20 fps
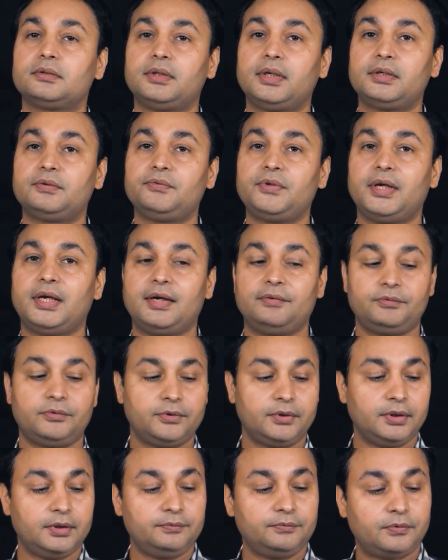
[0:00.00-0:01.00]
that we have
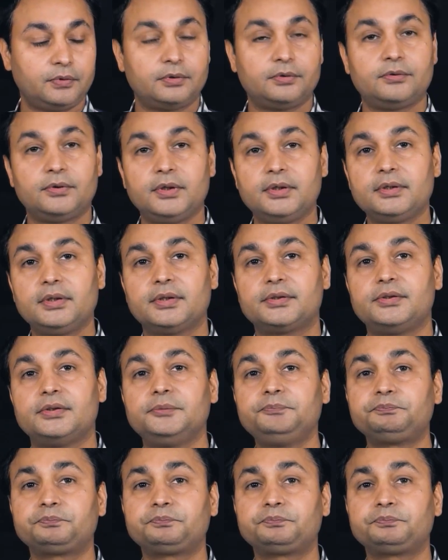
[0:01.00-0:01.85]
today for today's lecture.